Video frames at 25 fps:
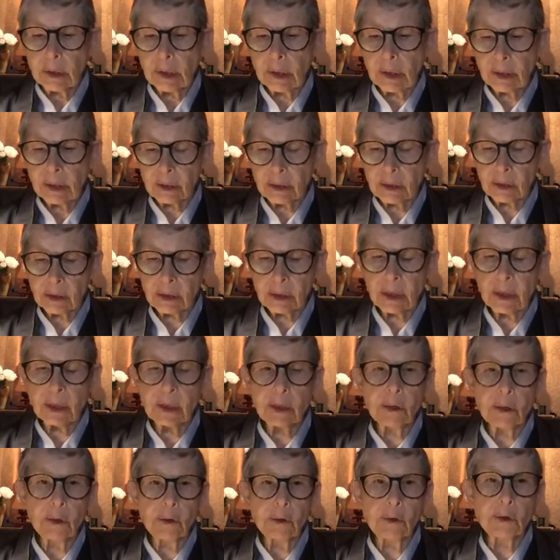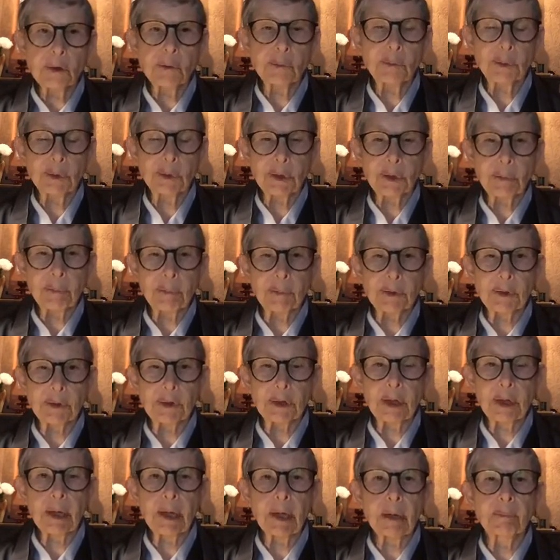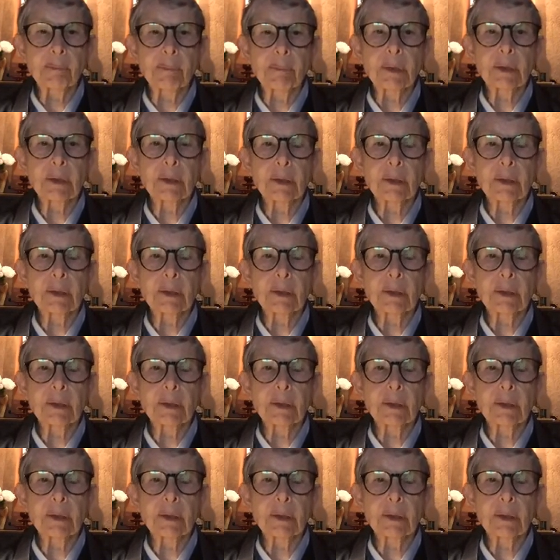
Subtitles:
as the saying goes, put up or shut up.